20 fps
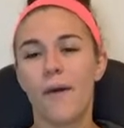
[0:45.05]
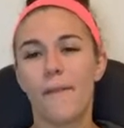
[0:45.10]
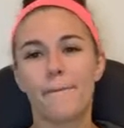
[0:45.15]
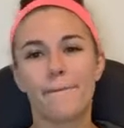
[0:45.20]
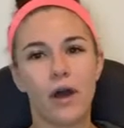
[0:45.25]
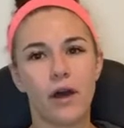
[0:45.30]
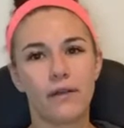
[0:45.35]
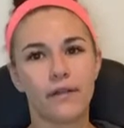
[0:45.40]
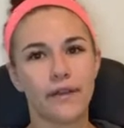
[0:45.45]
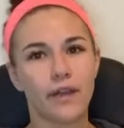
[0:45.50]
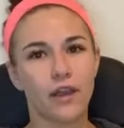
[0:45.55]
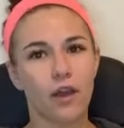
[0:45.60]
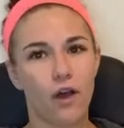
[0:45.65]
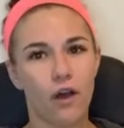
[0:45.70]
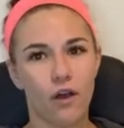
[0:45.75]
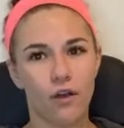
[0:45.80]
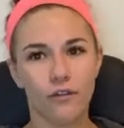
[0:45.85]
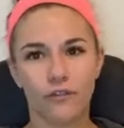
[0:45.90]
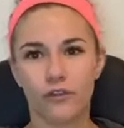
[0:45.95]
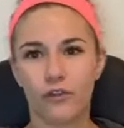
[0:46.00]
Molly
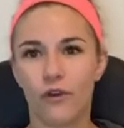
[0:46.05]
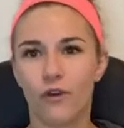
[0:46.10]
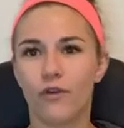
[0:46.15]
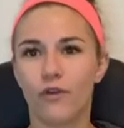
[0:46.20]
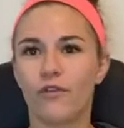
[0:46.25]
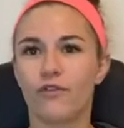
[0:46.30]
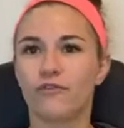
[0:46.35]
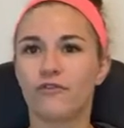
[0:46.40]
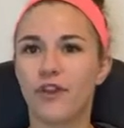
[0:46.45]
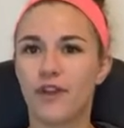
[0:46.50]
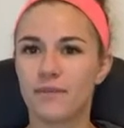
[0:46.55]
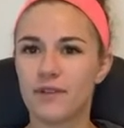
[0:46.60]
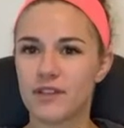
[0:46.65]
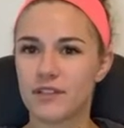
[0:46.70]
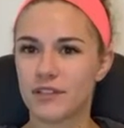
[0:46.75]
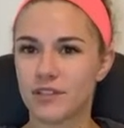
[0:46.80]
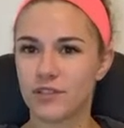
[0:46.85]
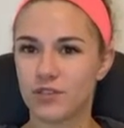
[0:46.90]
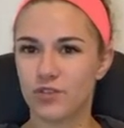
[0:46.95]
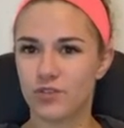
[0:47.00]
also
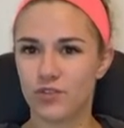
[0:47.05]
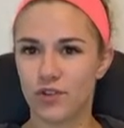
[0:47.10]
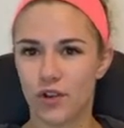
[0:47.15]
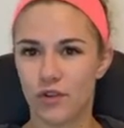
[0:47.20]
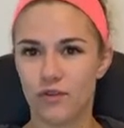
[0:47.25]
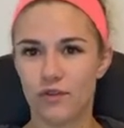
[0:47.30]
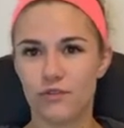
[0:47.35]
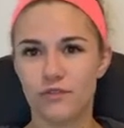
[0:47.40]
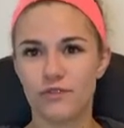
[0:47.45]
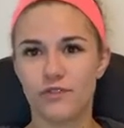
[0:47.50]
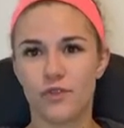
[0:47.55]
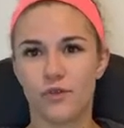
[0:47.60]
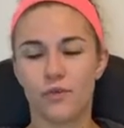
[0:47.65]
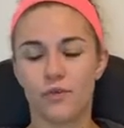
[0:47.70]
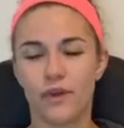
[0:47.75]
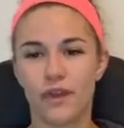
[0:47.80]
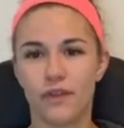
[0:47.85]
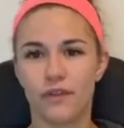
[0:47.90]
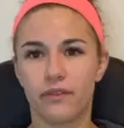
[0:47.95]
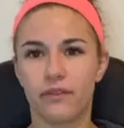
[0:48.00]
famously struggles
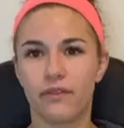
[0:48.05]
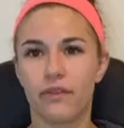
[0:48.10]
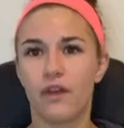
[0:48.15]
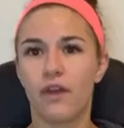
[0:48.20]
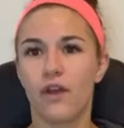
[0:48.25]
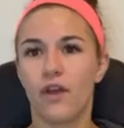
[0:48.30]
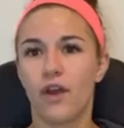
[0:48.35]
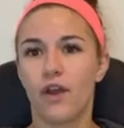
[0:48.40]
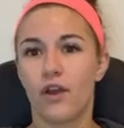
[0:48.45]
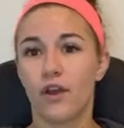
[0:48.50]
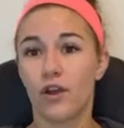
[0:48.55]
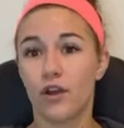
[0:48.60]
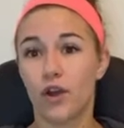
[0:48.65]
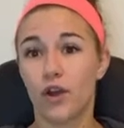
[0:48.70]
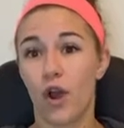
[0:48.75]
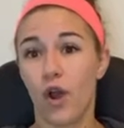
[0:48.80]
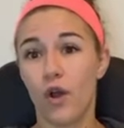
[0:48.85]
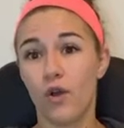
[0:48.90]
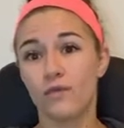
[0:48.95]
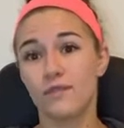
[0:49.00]
with
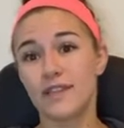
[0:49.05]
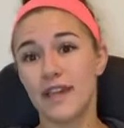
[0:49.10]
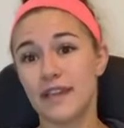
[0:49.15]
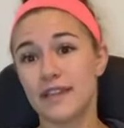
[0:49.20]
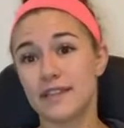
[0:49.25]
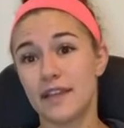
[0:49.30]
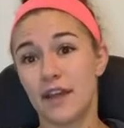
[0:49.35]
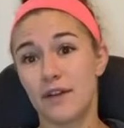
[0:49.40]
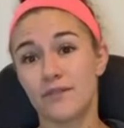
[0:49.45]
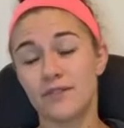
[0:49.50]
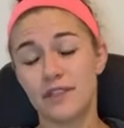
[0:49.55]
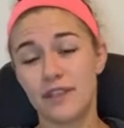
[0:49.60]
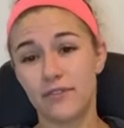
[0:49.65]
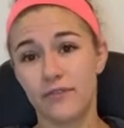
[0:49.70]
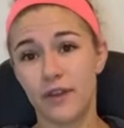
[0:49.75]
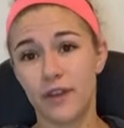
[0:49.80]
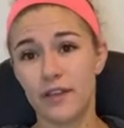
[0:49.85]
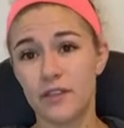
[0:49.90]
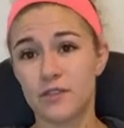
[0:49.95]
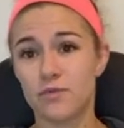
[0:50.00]
her own takedown
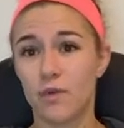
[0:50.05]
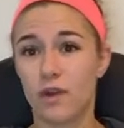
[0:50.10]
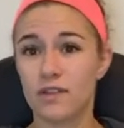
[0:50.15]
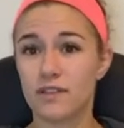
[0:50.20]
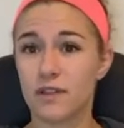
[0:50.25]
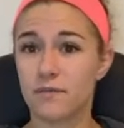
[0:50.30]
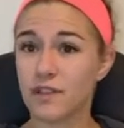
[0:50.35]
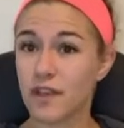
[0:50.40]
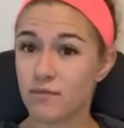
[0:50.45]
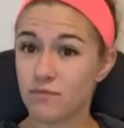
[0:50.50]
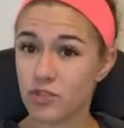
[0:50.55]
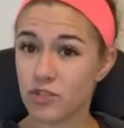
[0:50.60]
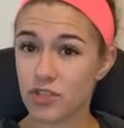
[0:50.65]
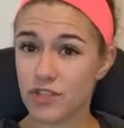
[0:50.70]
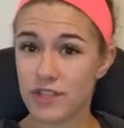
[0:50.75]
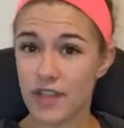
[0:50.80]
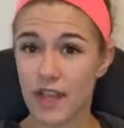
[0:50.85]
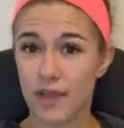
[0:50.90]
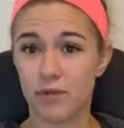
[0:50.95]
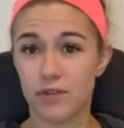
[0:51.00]
defense. While sometimes
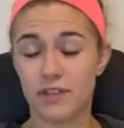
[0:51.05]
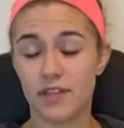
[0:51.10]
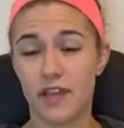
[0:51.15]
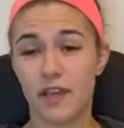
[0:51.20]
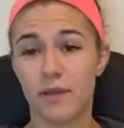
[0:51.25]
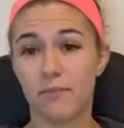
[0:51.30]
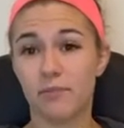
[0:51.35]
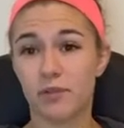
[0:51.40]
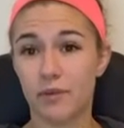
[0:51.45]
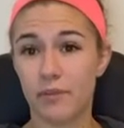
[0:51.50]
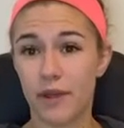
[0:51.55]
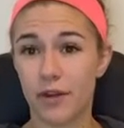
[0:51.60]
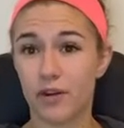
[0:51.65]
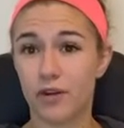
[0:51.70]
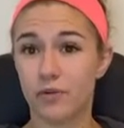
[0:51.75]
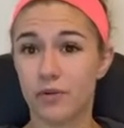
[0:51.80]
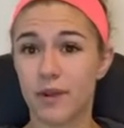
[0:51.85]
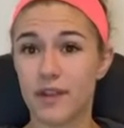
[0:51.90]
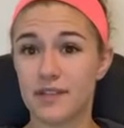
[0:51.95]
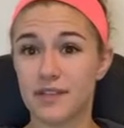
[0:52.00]
she's able to implement
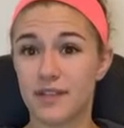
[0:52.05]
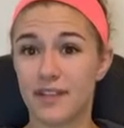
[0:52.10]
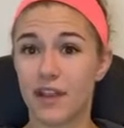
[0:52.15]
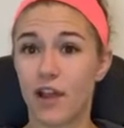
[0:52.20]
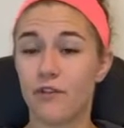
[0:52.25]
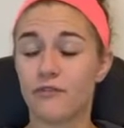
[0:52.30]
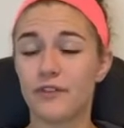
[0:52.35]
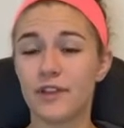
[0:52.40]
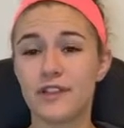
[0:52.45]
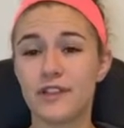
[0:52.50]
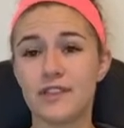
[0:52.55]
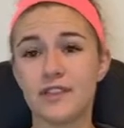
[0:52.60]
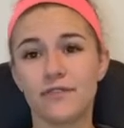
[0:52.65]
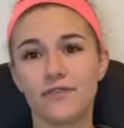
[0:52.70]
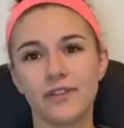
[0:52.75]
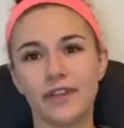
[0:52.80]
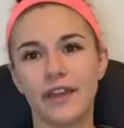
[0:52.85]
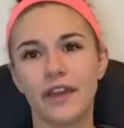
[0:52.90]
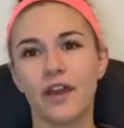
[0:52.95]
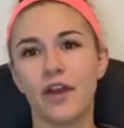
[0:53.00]
her wrestling
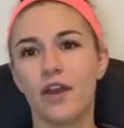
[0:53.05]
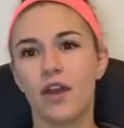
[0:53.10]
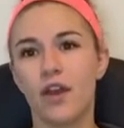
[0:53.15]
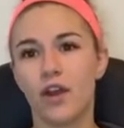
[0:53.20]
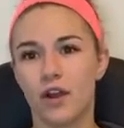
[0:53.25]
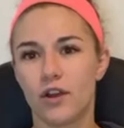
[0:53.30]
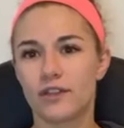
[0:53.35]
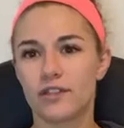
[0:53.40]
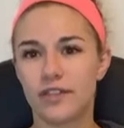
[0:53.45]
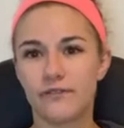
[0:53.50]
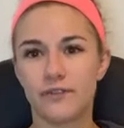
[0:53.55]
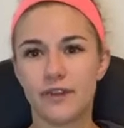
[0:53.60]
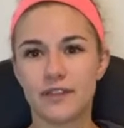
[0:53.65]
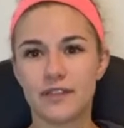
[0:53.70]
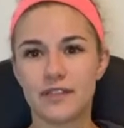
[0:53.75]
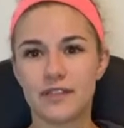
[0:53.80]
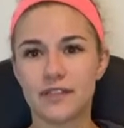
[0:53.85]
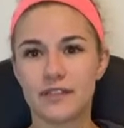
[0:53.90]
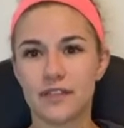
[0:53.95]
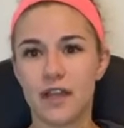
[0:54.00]
offensively, her
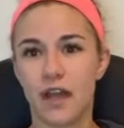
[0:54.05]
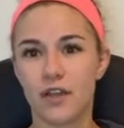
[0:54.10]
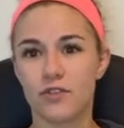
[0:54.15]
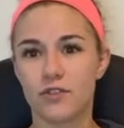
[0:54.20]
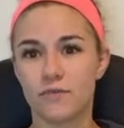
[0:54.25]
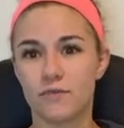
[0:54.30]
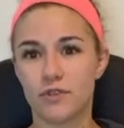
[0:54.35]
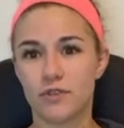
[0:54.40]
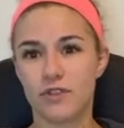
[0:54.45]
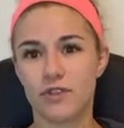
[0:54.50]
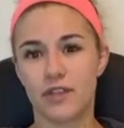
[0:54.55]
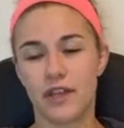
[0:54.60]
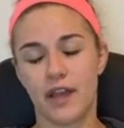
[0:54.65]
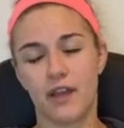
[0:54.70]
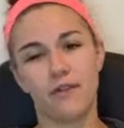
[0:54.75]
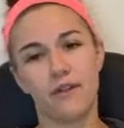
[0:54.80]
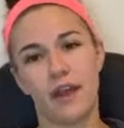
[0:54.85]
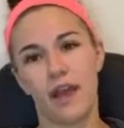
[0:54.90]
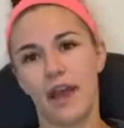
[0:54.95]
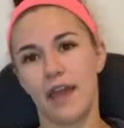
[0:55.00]
defense is not super
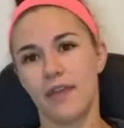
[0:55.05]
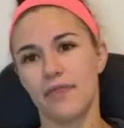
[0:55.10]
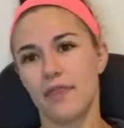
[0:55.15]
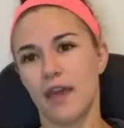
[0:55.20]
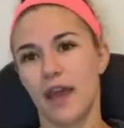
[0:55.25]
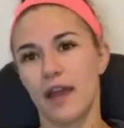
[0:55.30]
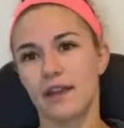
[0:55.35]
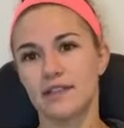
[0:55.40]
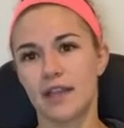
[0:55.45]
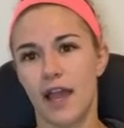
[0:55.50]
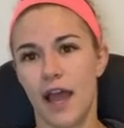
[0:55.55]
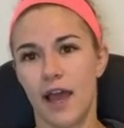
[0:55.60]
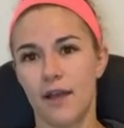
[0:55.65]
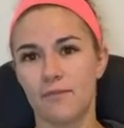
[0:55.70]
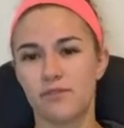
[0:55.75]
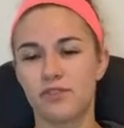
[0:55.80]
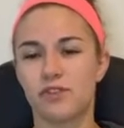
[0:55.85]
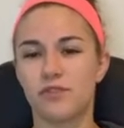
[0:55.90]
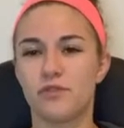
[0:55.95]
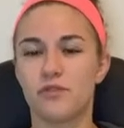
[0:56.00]
sound, and that is
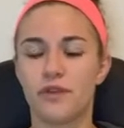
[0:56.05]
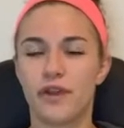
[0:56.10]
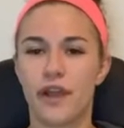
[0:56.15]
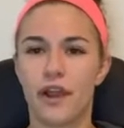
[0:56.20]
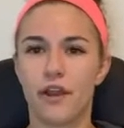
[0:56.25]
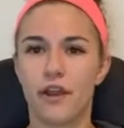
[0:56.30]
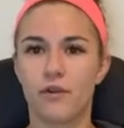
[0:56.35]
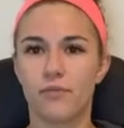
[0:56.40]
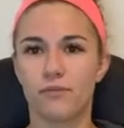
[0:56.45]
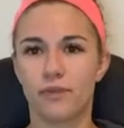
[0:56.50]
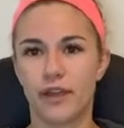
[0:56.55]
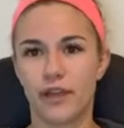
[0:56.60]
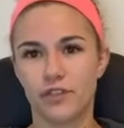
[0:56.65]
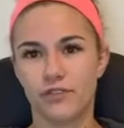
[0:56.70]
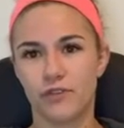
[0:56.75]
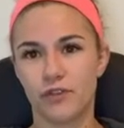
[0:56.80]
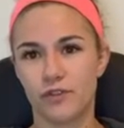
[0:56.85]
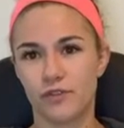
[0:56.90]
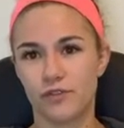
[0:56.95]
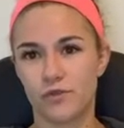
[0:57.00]
absolutely Erin
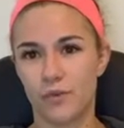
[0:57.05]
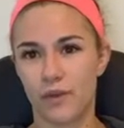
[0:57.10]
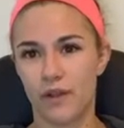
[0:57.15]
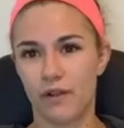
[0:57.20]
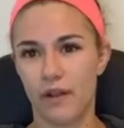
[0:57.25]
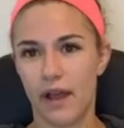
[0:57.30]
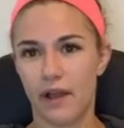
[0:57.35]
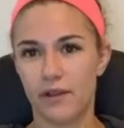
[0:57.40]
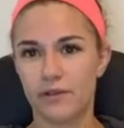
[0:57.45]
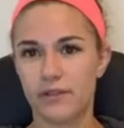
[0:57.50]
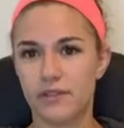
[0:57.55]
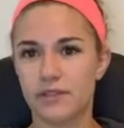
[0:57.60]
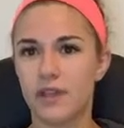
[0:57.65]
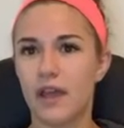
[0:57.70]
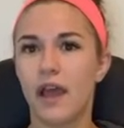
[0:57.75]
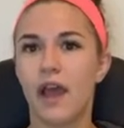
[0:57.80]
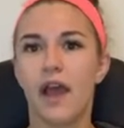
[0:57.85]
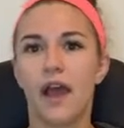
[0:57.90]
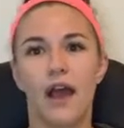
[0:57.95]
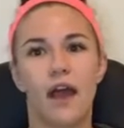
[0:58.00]
Blanchfield's wheelhouse.
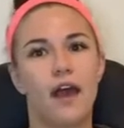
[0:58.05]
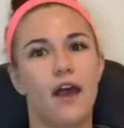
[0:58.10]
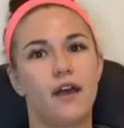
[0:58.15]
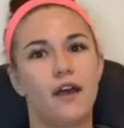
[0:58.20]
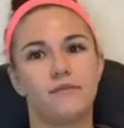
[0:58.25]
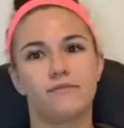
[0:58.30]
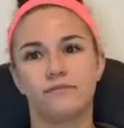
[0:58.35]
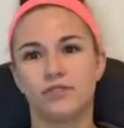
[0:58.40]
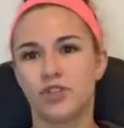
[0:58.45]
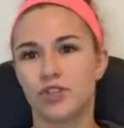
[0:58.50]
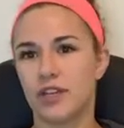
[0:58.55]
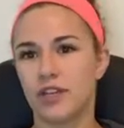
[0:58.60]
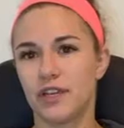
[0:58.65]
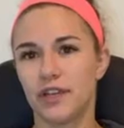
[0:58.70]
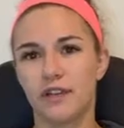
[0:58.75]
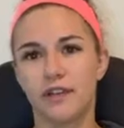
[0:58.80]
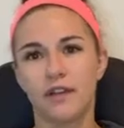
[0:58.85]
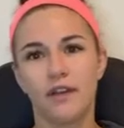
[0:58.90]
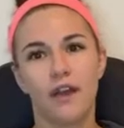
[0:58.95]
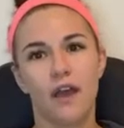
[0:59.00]
Um,
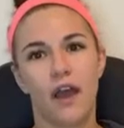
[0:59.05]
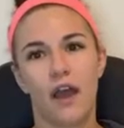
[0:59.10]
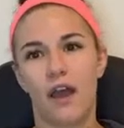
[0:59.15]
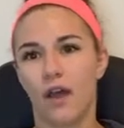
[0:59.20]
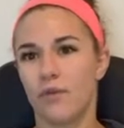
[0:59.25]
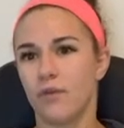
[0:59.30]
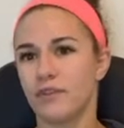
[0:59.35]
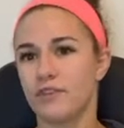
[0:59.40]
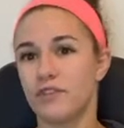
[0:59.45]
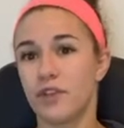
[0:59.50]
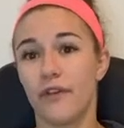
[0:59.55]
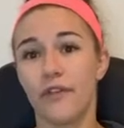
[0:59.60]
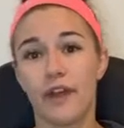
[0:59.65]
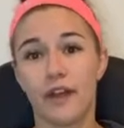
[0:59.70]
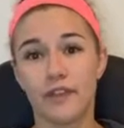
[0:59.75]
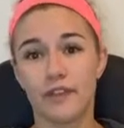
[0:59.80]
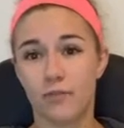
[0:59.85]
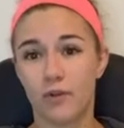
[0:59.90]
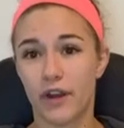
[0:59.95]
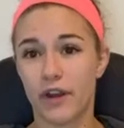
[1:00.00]
she, uh, we saw that
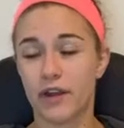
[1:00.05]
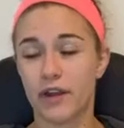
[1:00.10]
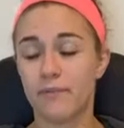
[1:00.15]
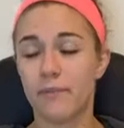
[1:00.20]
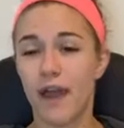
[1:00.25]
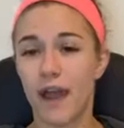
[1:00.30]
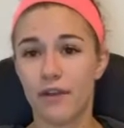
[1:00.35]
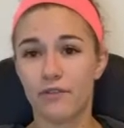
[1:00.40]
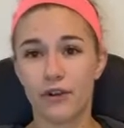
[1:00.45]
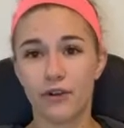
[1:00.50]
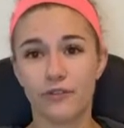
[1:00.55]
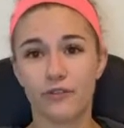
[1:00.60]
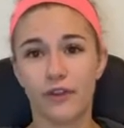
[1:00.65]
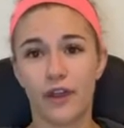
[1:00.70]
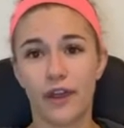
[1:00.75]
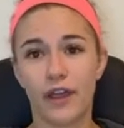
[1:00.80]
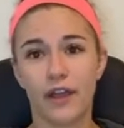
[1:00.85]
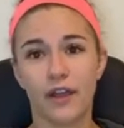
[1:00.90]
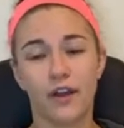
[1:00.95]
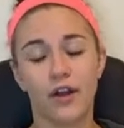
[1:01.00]
in the Miranda Maverick
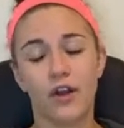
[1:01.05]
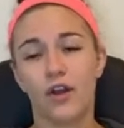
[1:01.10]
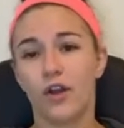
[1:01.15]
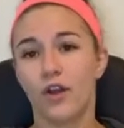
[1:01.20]
fight.